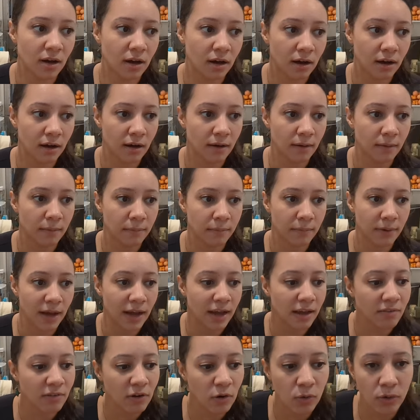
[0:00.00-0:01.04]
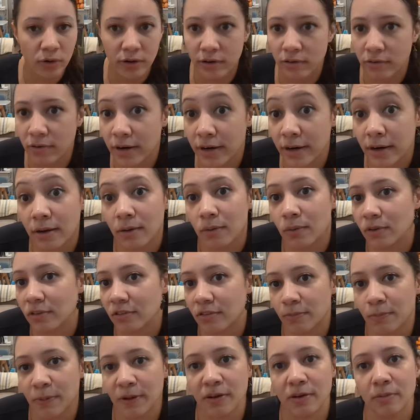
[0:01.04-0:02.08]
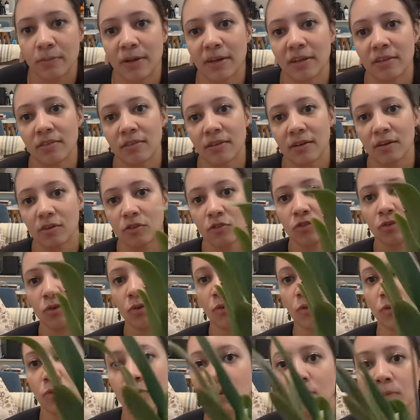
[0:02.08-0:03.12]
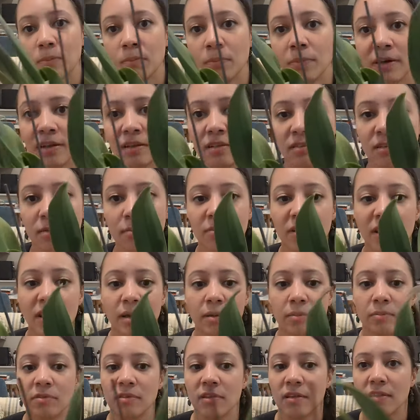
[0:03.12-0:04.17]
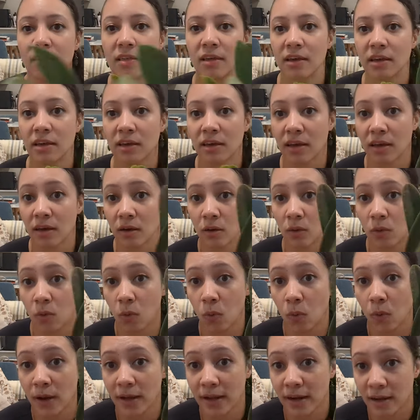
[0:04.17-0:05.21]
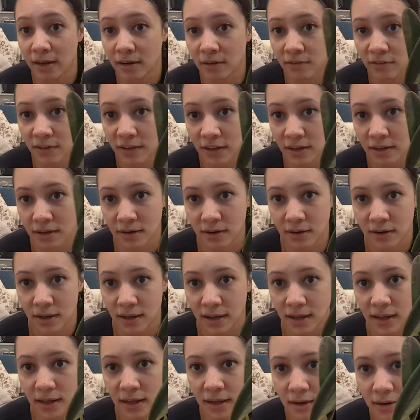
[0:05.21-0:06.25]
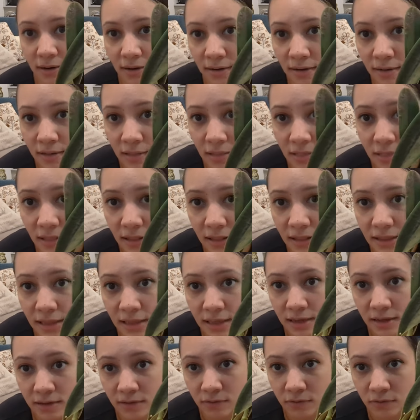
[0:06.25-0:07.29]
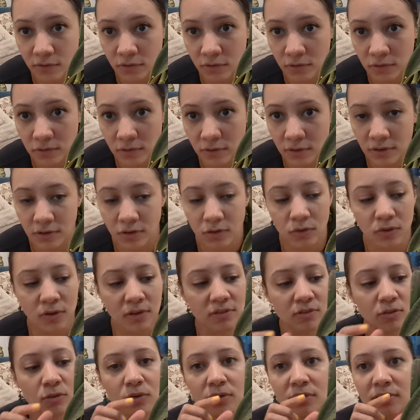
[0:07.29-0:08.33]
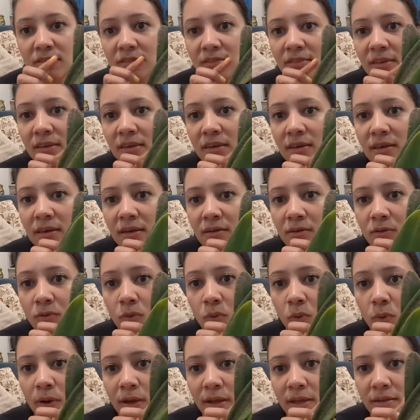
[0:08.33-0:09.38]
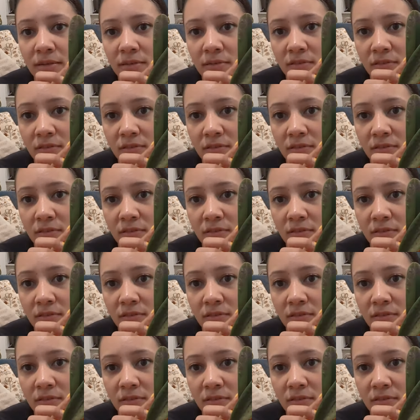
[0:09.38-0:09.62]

Um, I have an orchid right now with spider mites that I'll show you, but sometimes they can get quite out of hand and the leaves, as you can see, get quite